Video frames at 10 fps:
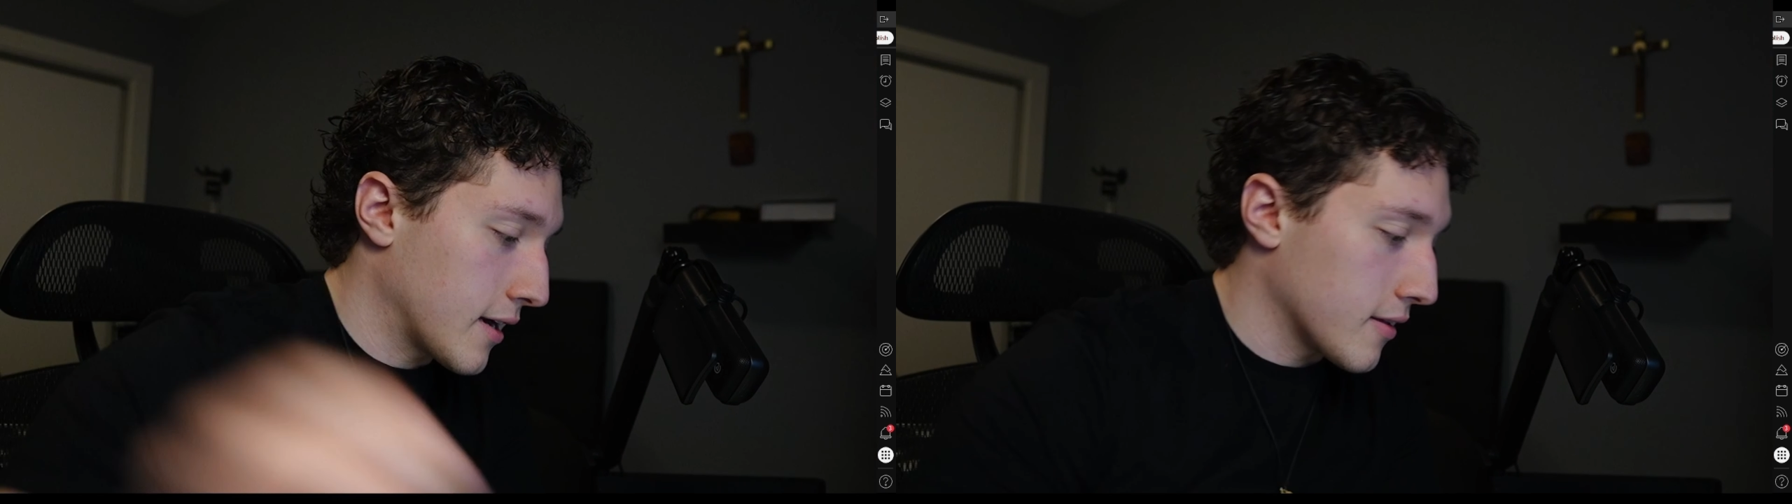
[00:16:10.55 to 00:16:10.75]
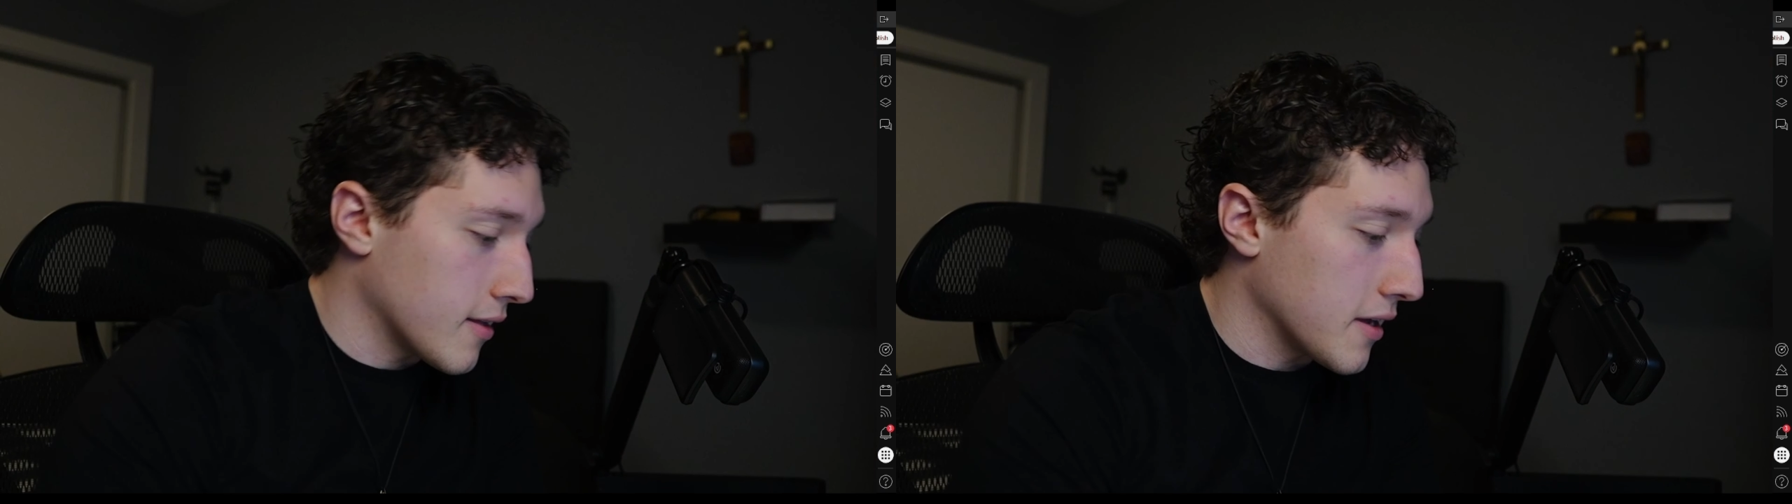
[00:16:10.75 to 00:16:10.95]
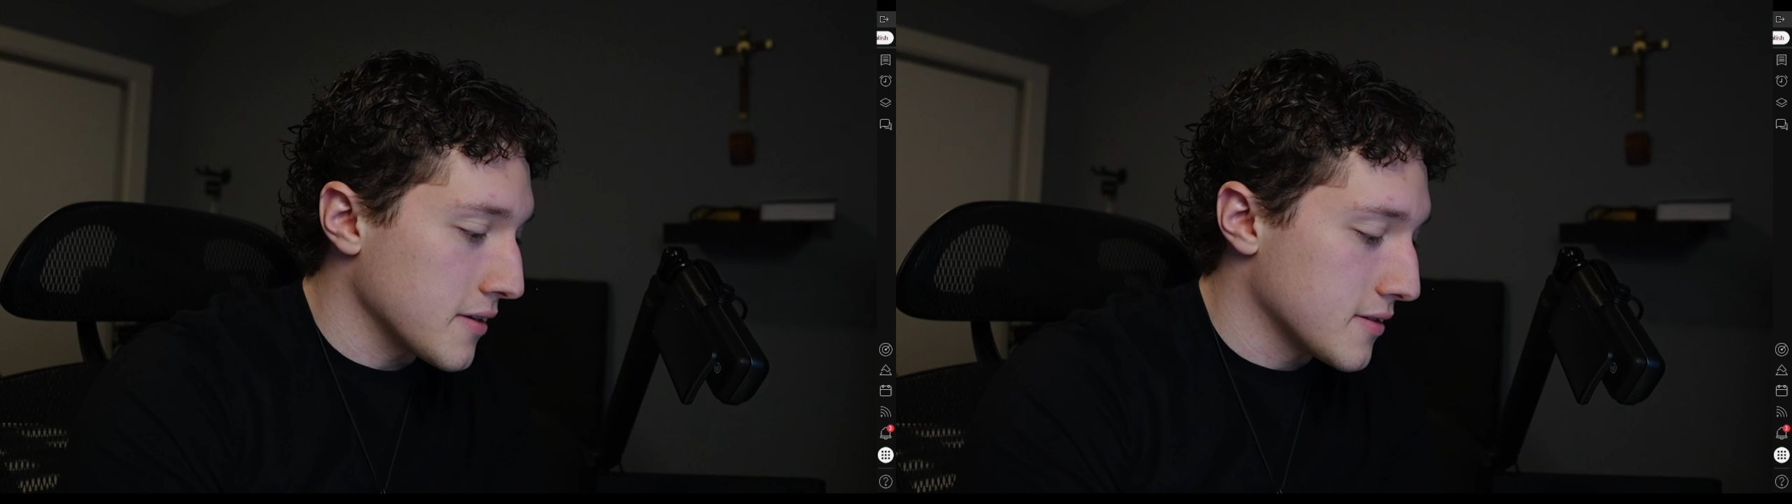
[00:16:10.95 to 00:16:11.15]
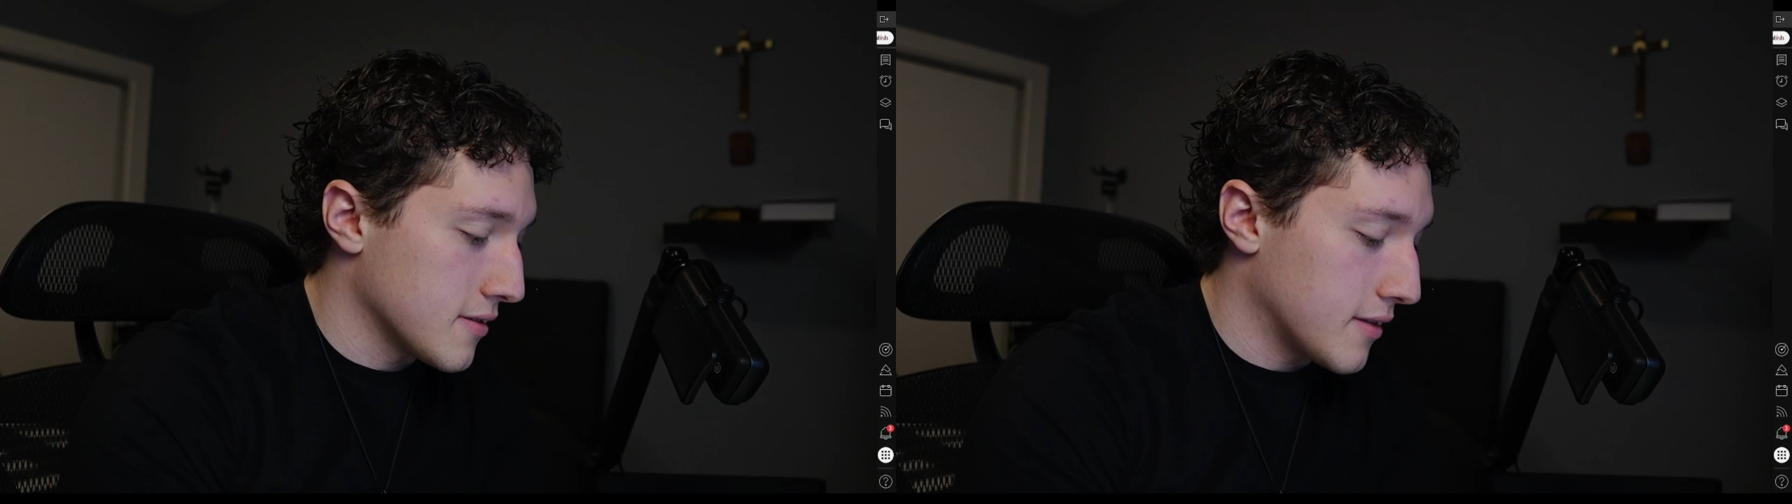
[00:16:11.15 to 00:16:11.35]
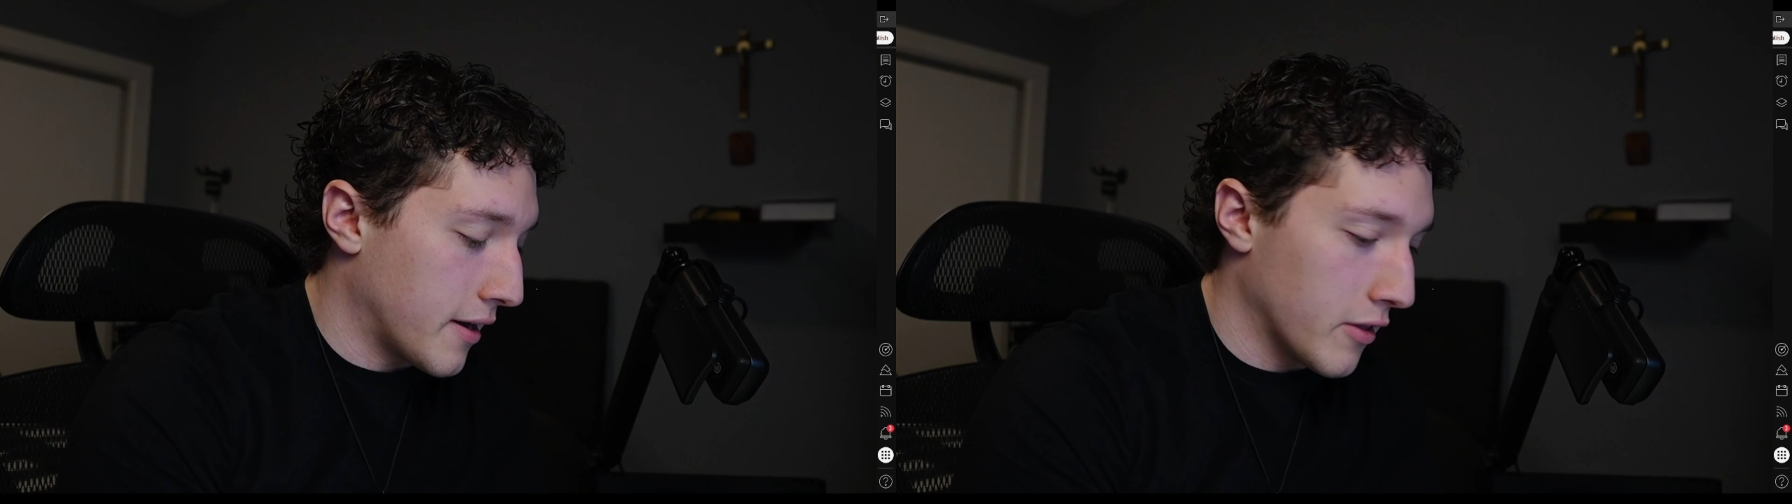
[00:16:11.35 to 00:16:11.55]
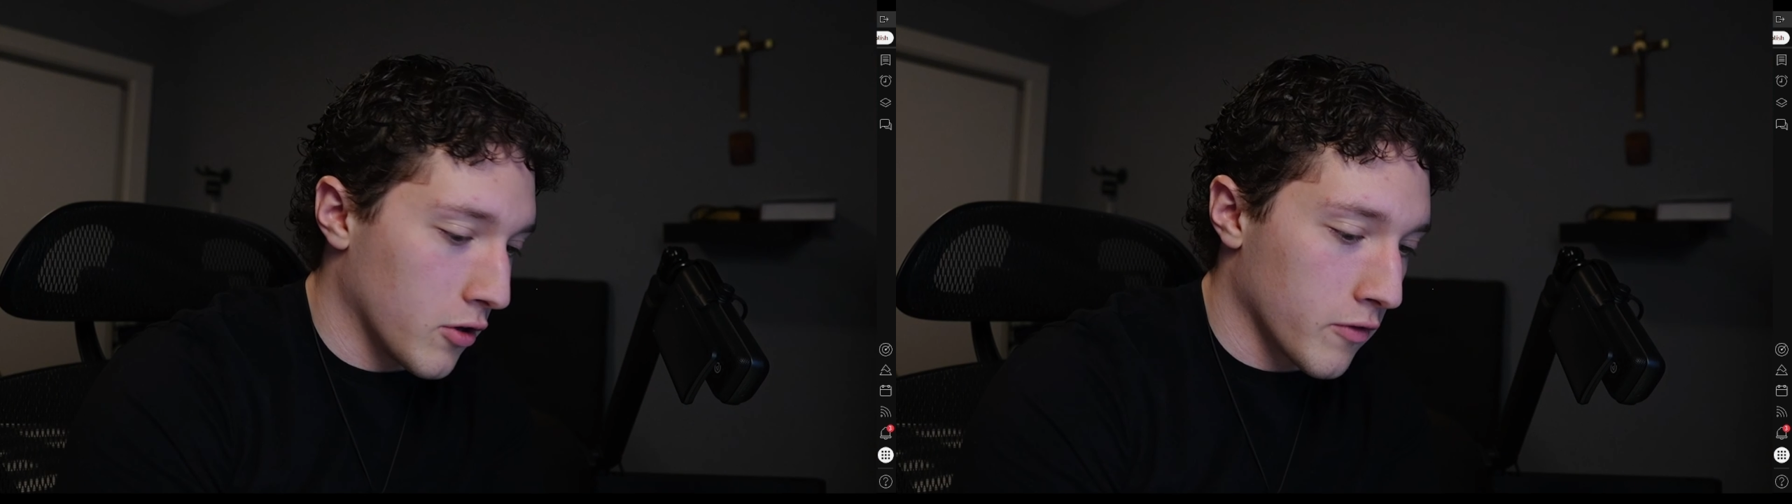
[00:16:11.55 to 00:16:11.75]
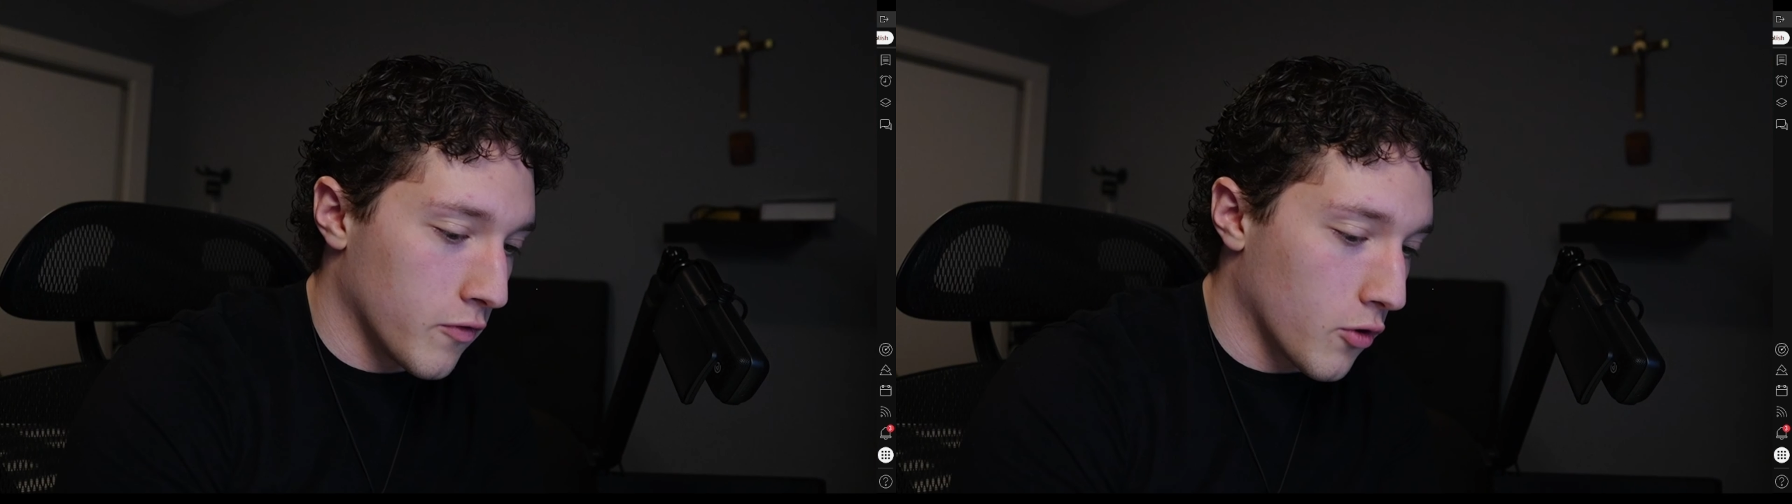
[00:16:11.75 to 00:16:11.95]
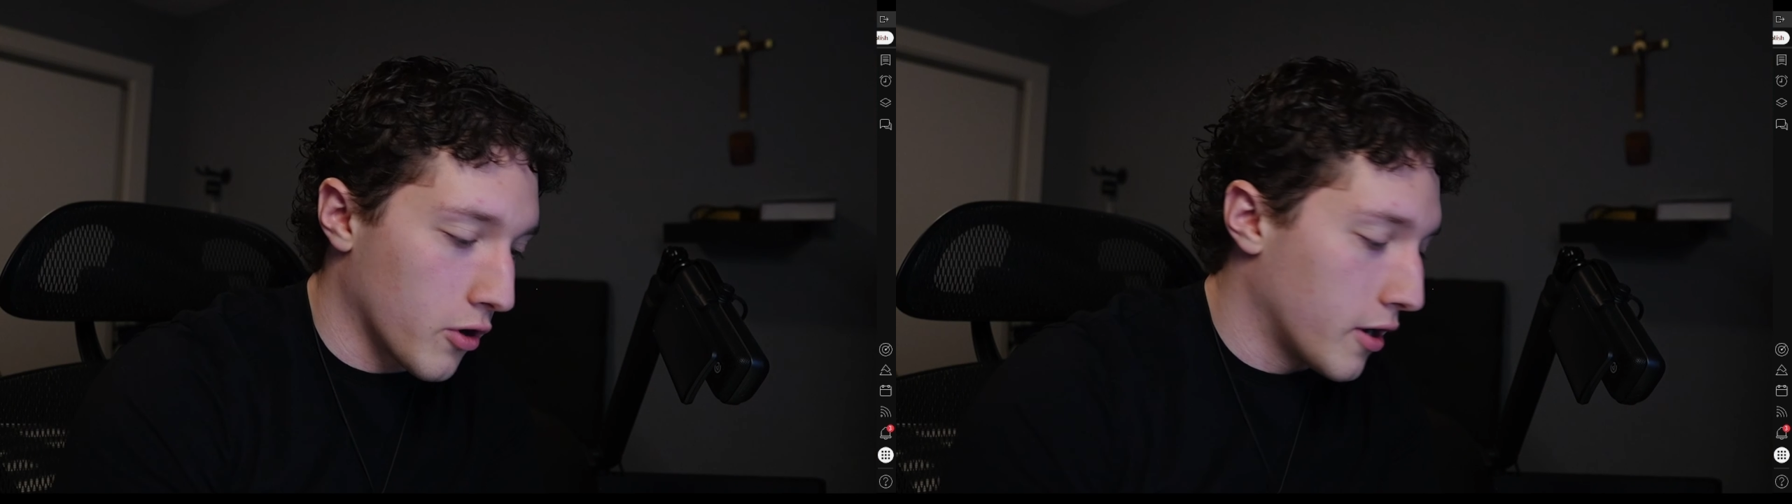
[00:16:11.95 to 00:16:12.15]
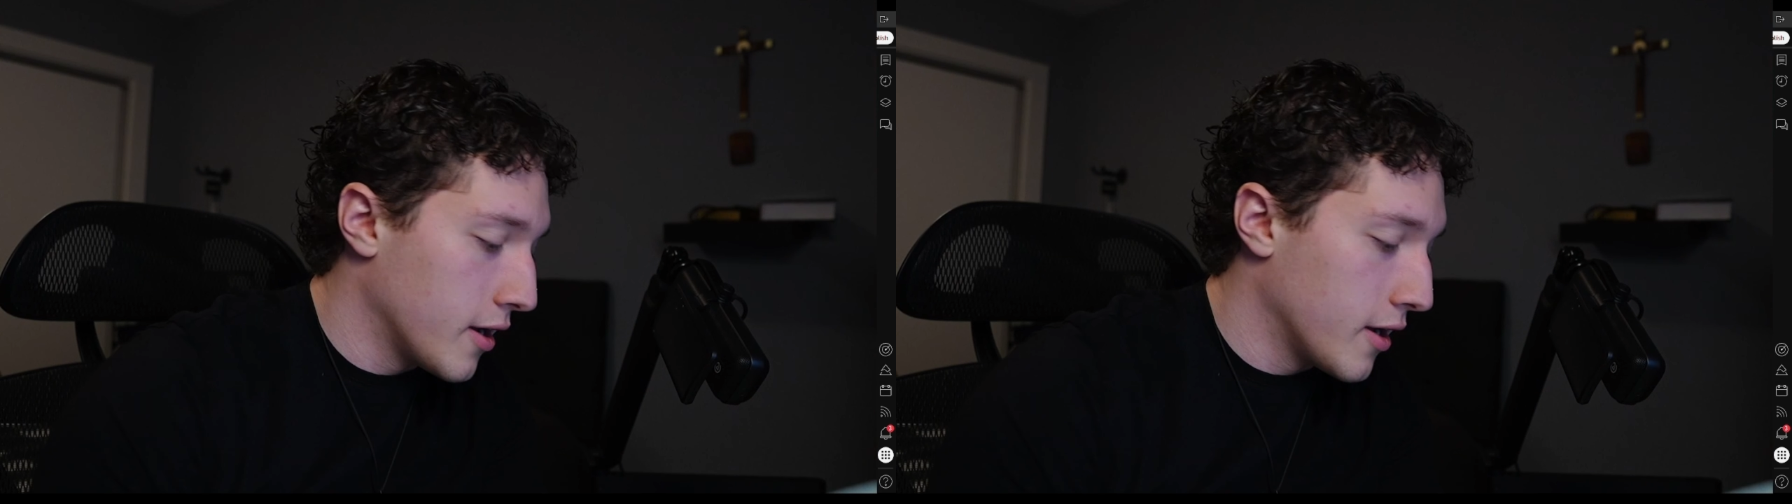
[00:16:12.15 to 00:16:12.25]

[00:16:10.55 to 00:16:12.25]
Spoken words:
things that I look for